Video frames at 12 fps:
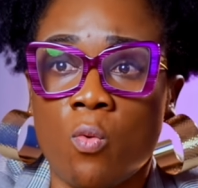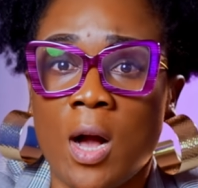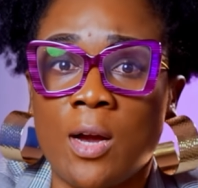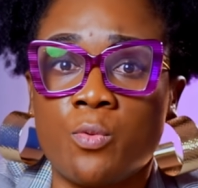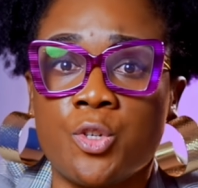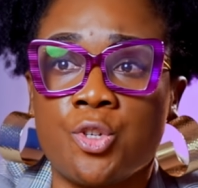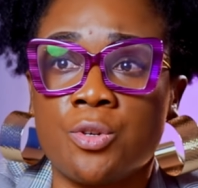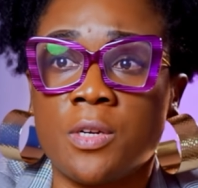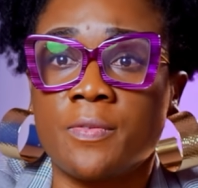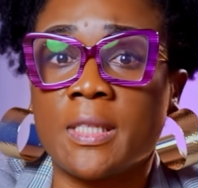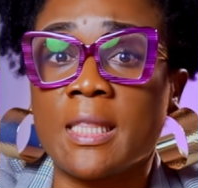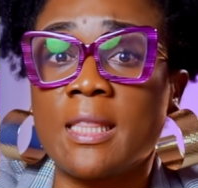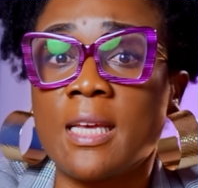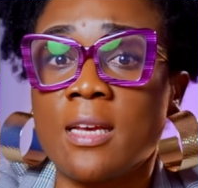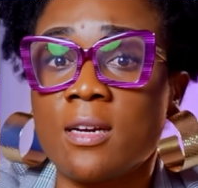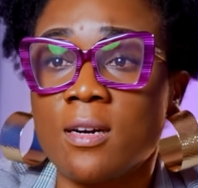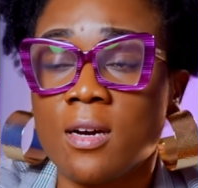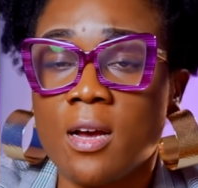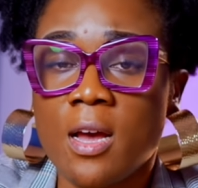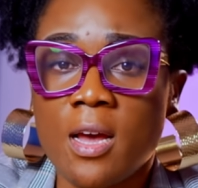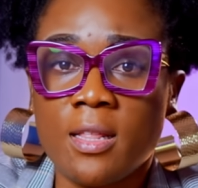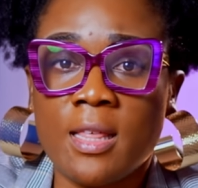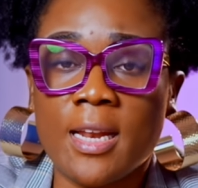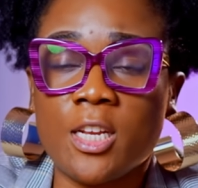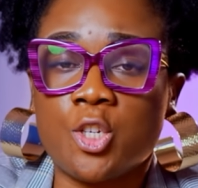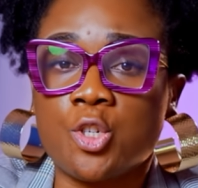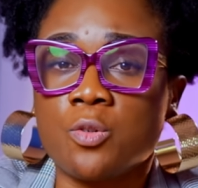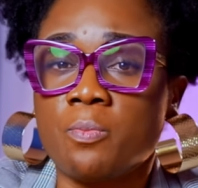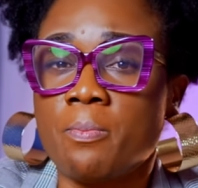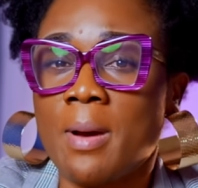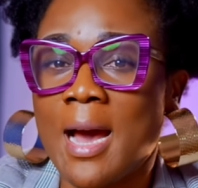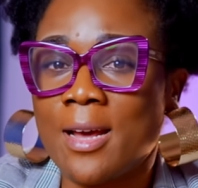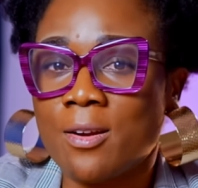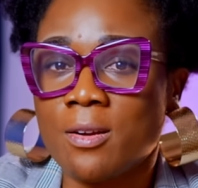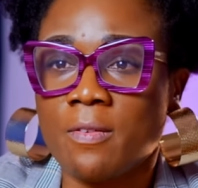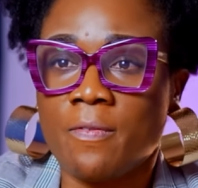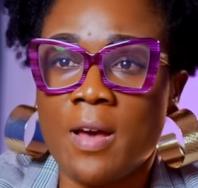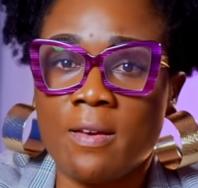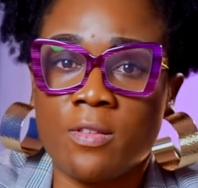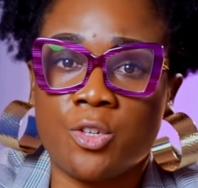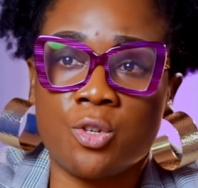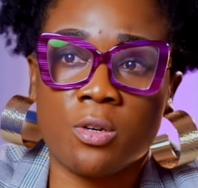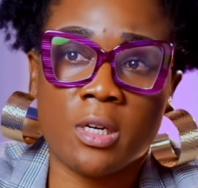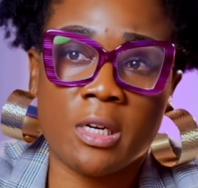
why would you even think that it should matter, the fact that you're